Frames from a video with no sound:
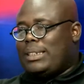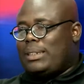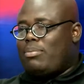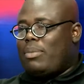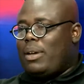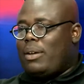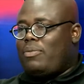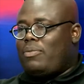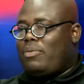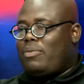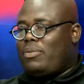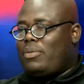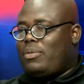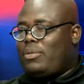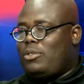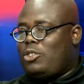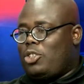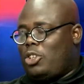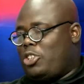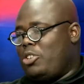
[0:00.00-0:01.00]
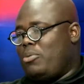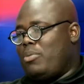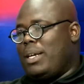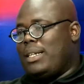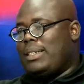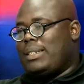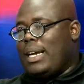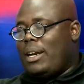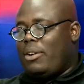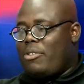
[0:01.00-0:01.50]
Smith
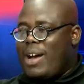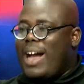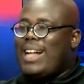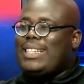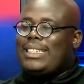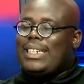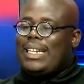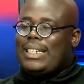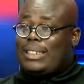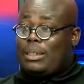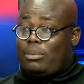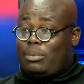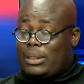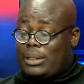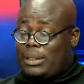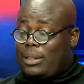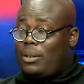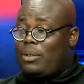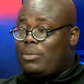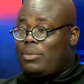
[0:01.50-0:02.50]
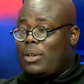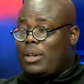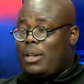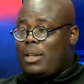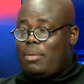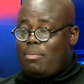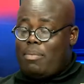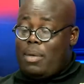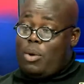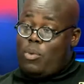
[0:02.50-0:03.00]
document and writing it himself
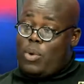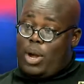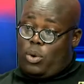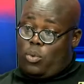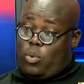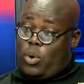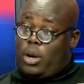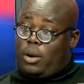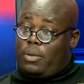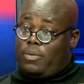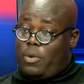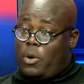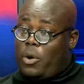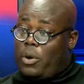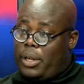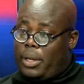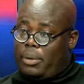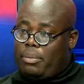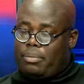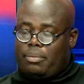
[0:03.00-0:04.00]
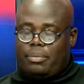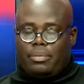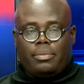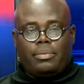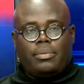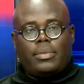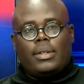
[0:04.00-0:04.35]
may work well for him.